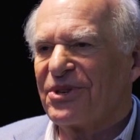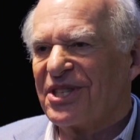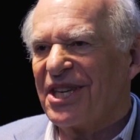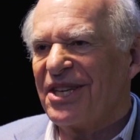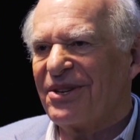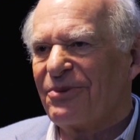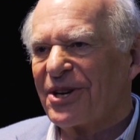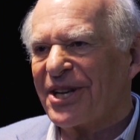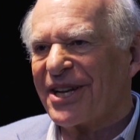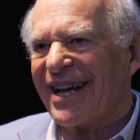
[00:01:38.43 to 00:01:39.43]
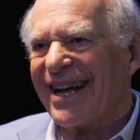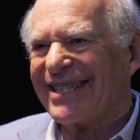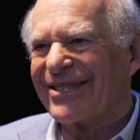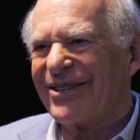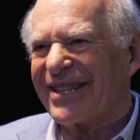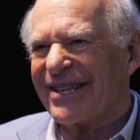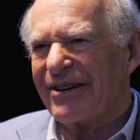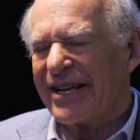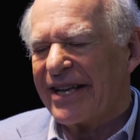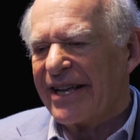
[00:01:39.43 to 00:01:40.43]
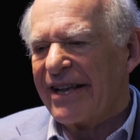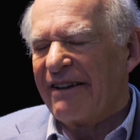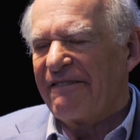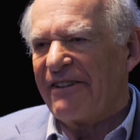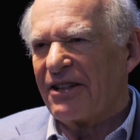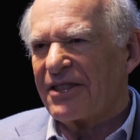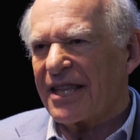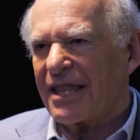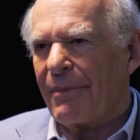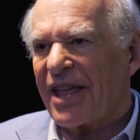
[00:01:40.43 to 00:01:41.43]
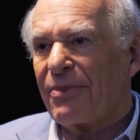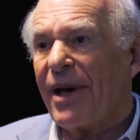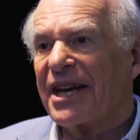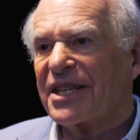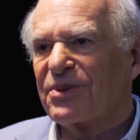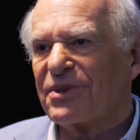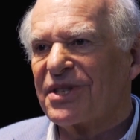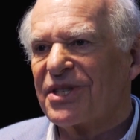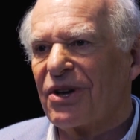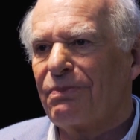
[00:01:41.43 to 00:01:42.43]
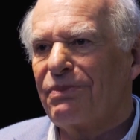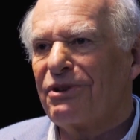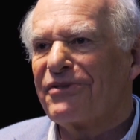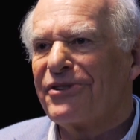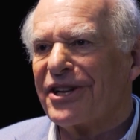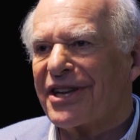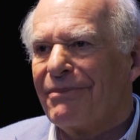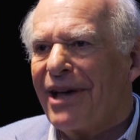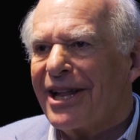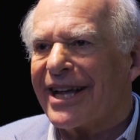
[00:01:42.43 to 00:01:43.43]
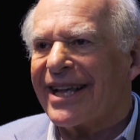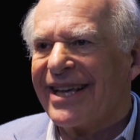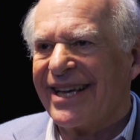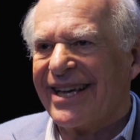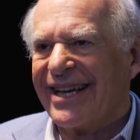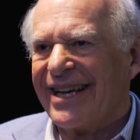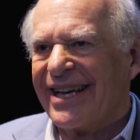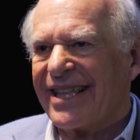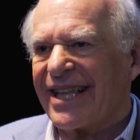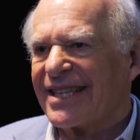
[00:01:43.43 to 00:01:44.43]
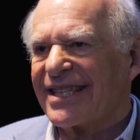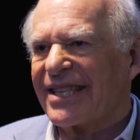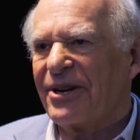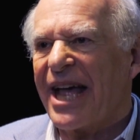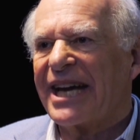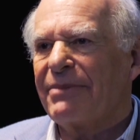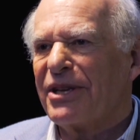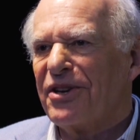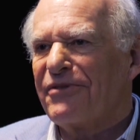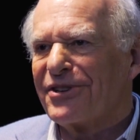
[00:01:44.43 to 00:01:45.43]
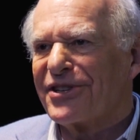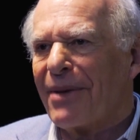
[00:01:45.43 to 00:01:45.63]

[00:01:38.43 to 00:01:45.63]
who continued working on string theory felt that the mathematics was so beautiful and compelling that this theory had to be good for